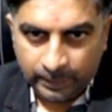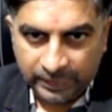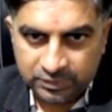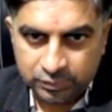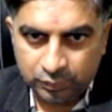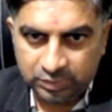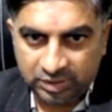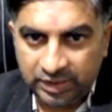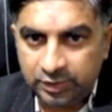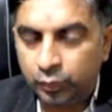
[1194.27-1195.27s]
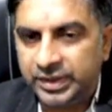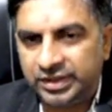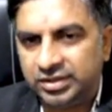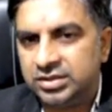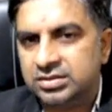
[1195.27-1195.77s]
so try to
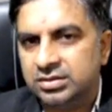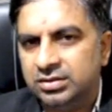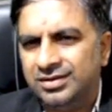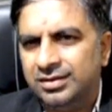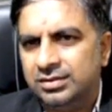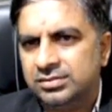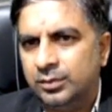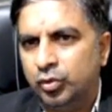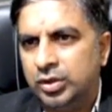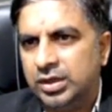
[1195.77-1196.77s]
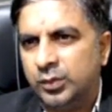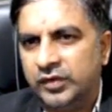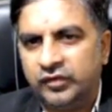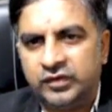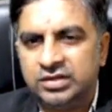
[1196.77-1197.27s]
practice somewhat
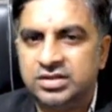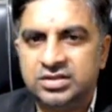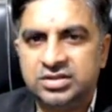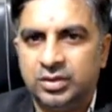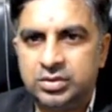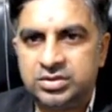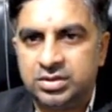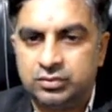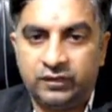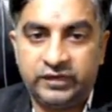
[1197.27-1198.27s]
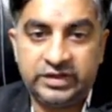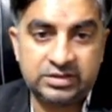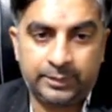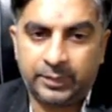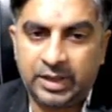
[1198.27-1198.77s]
50-60 questions of this
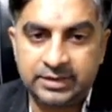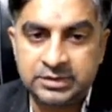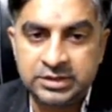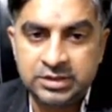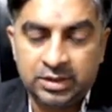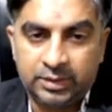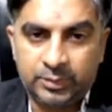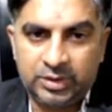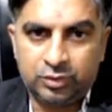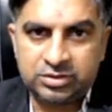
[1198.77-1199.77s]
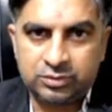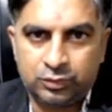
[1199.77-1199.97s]
type guys. because